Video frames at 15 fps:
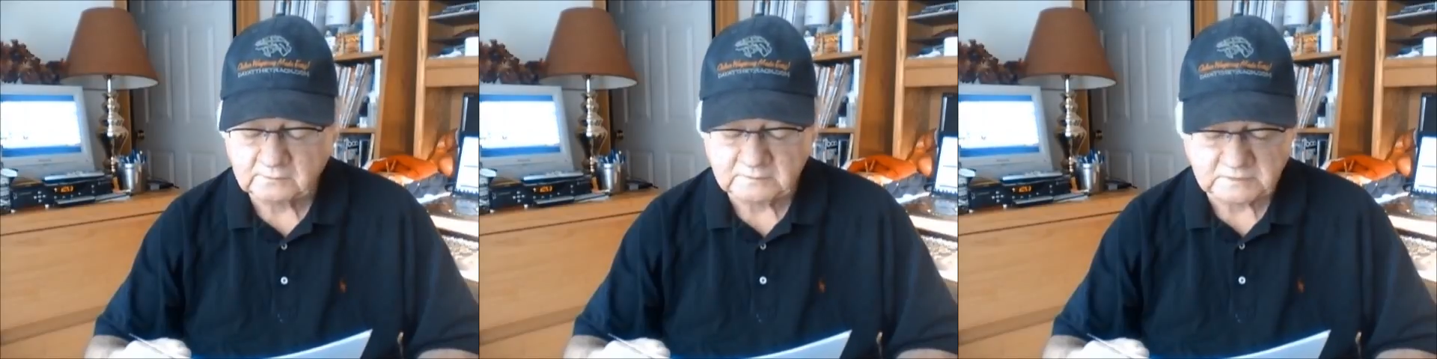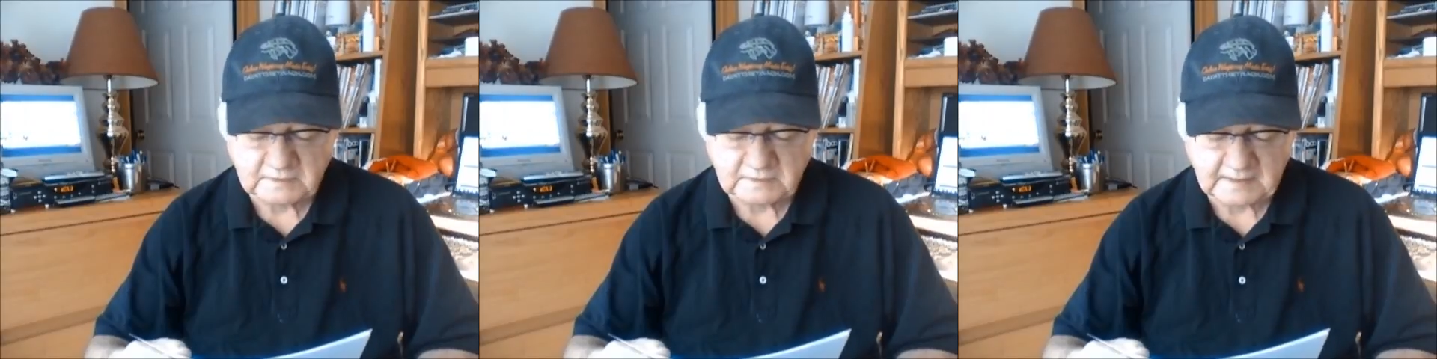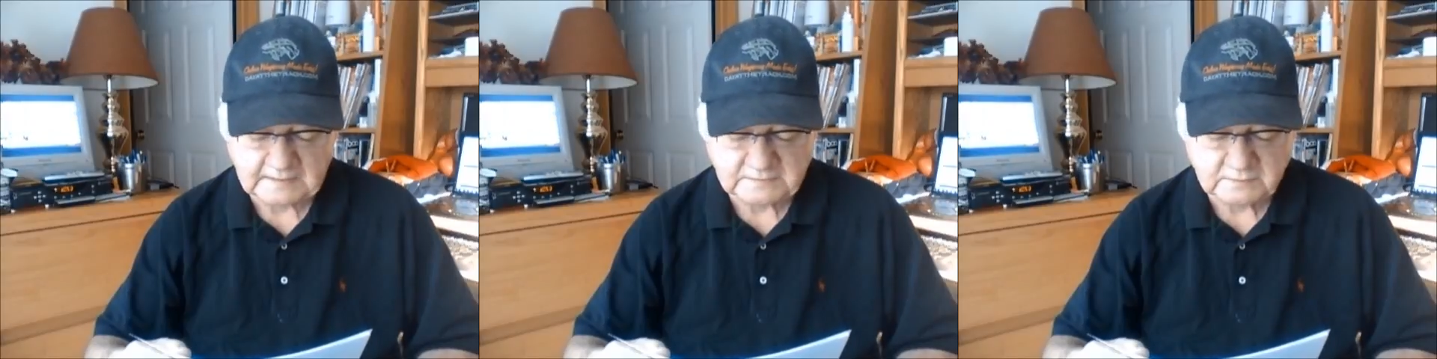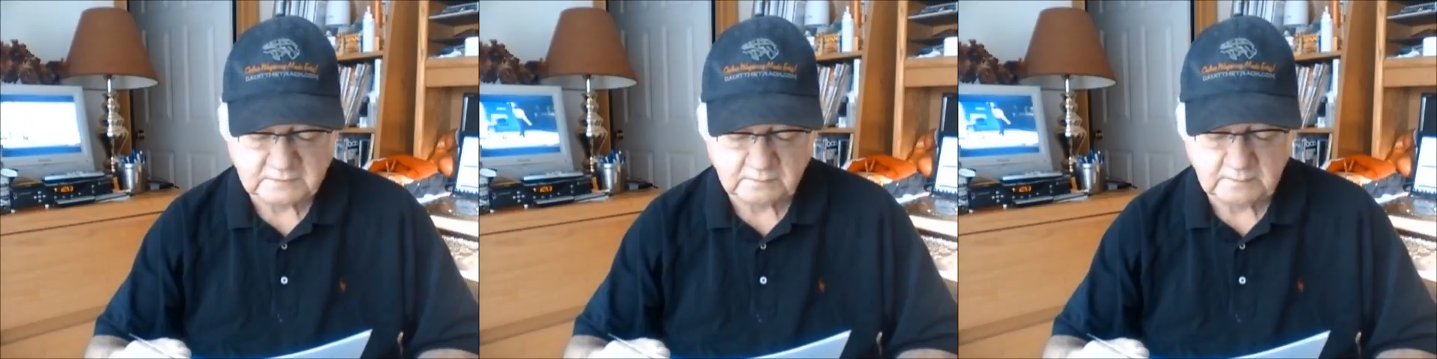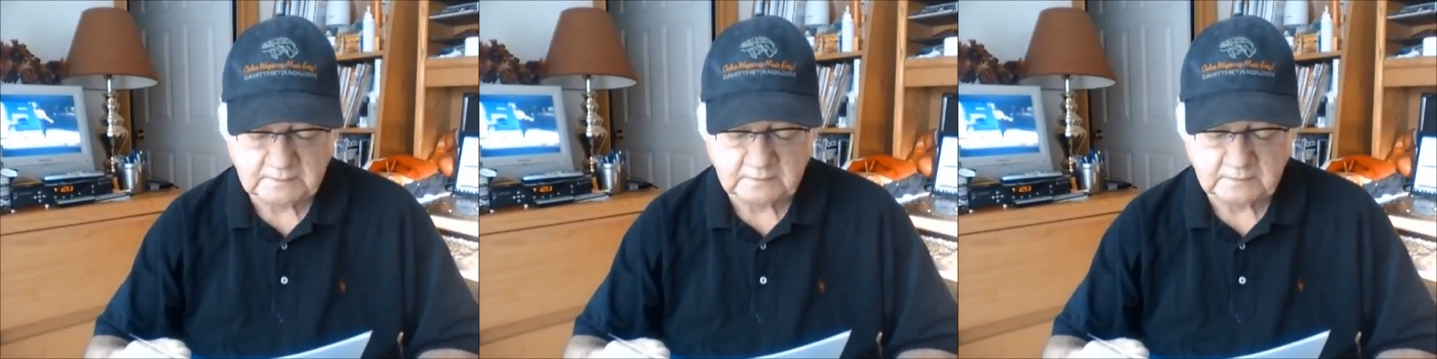of his last
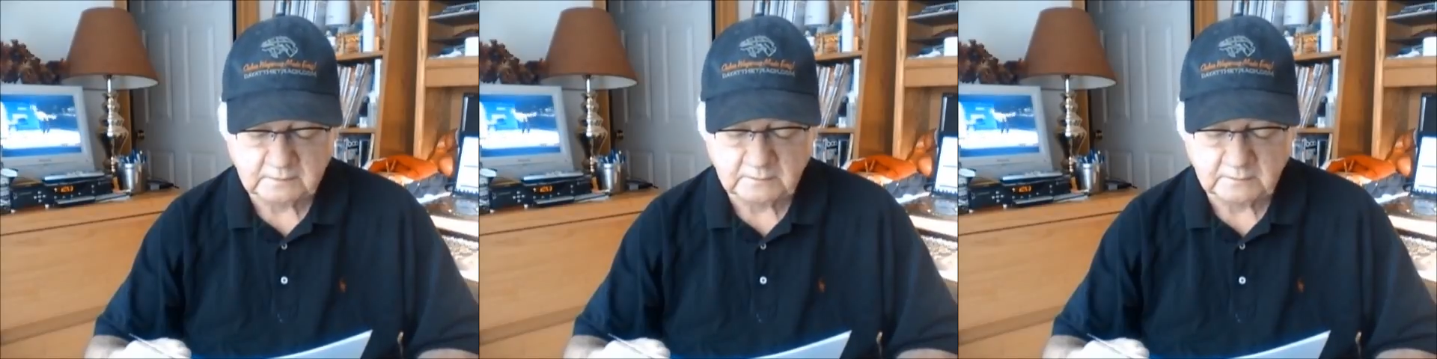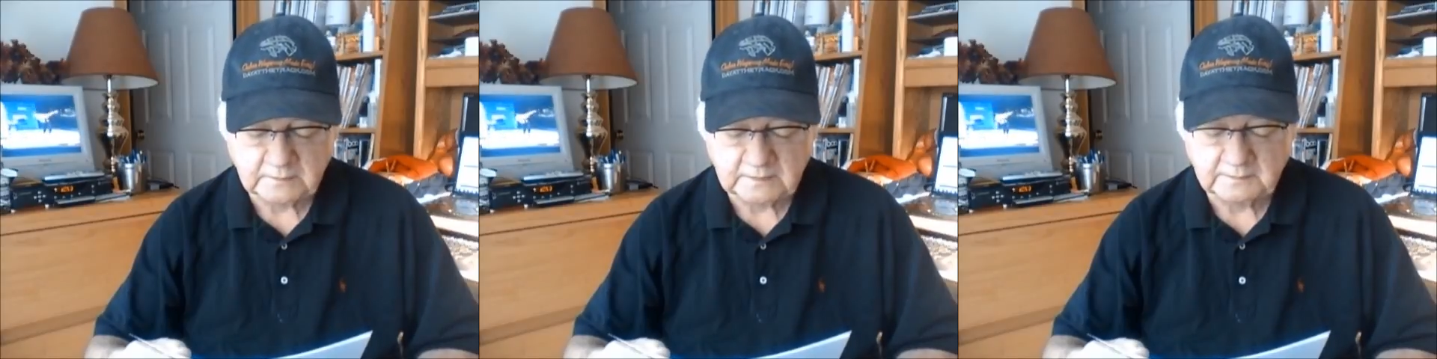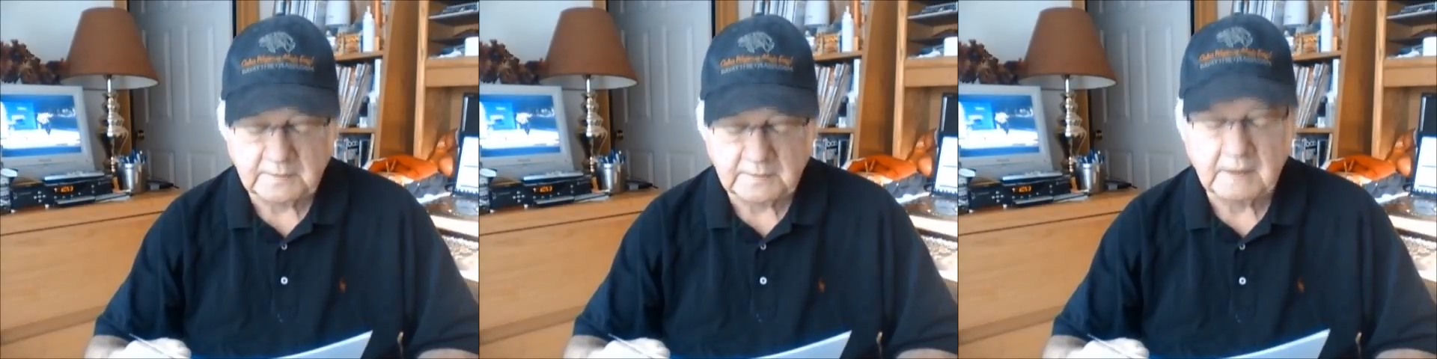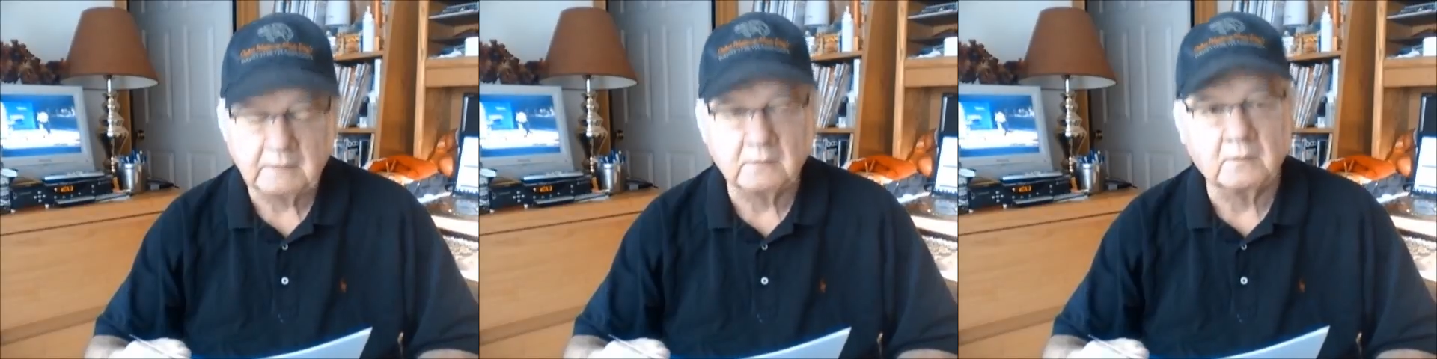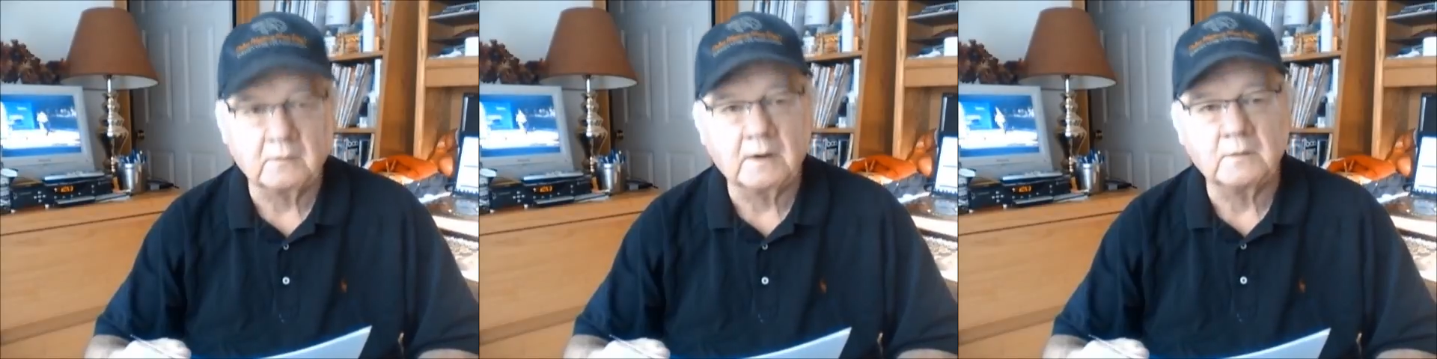three, including a
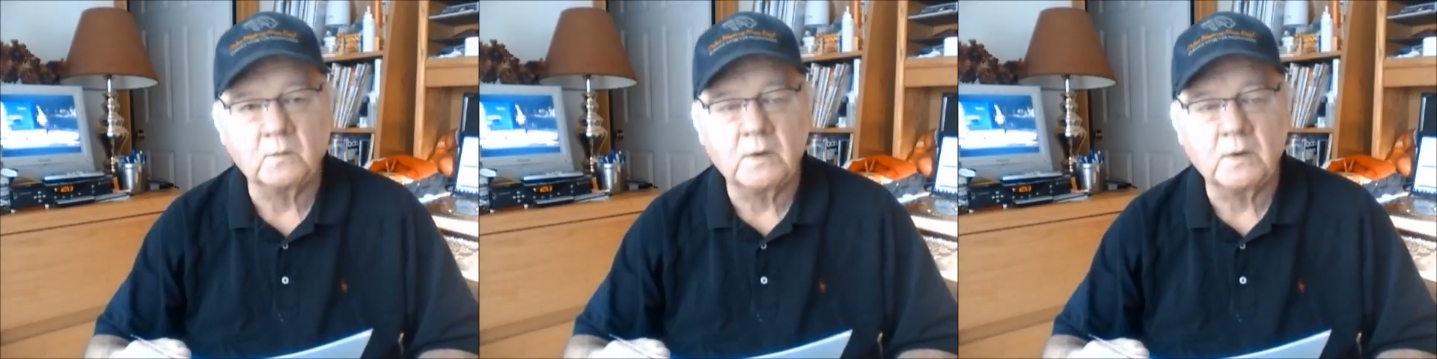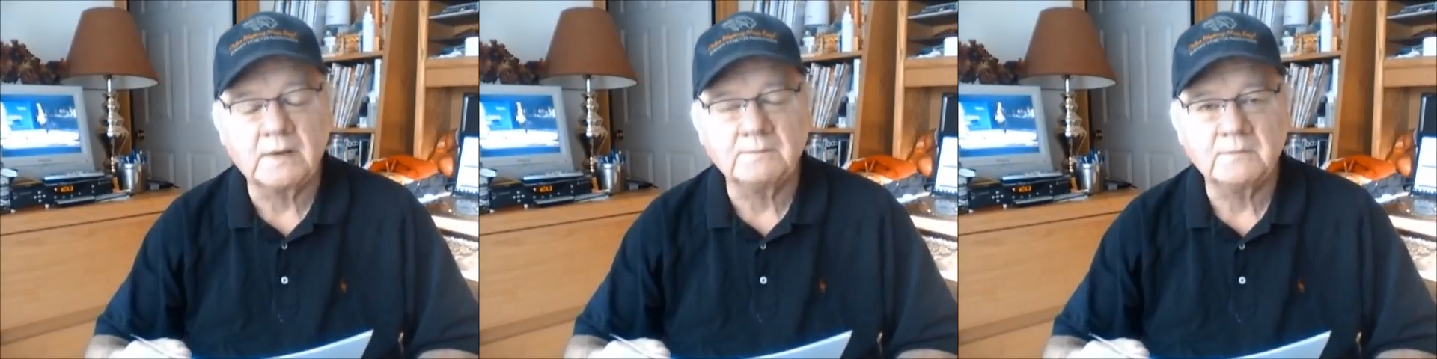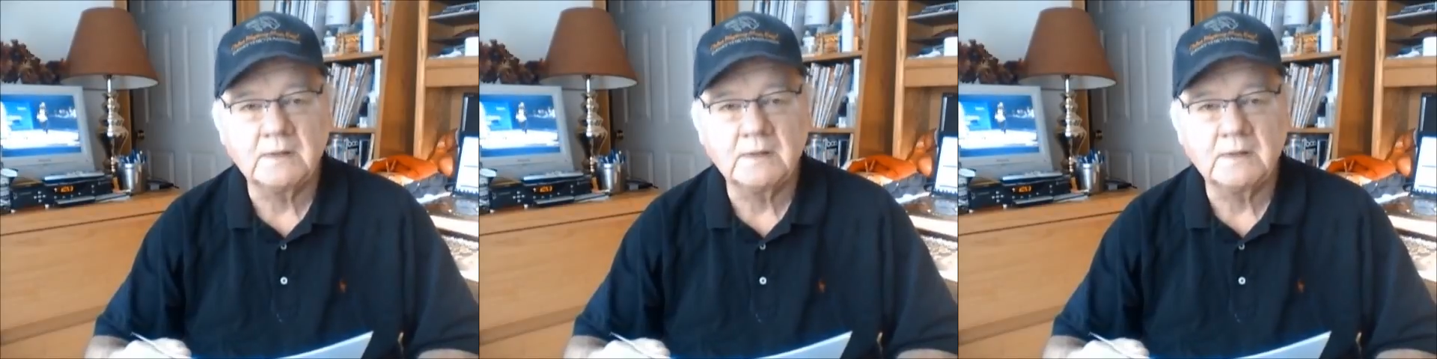power run win